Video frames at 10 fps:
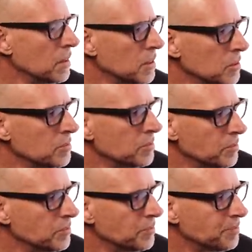
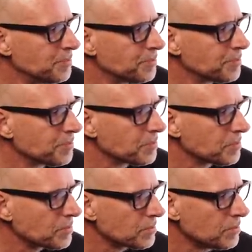
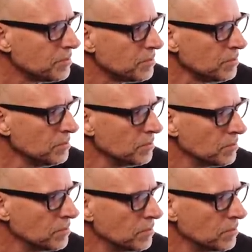The person shown says nothing.